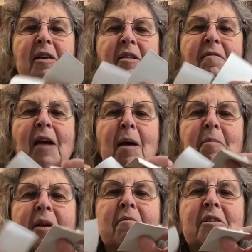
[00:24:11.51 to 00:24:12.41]

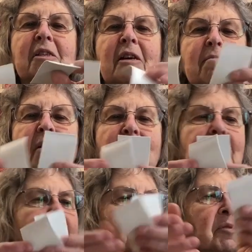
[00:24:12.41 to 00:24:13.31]
fabric, which I'm
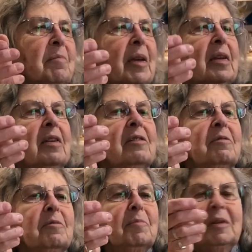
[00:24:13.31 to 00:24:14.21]
cutting up to make
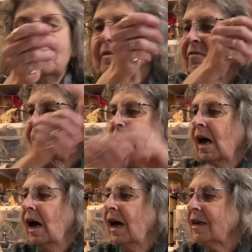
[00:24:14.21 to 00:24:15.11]
into a piece of
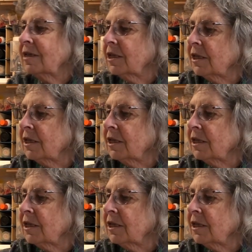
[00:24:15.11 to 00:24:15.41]
collage.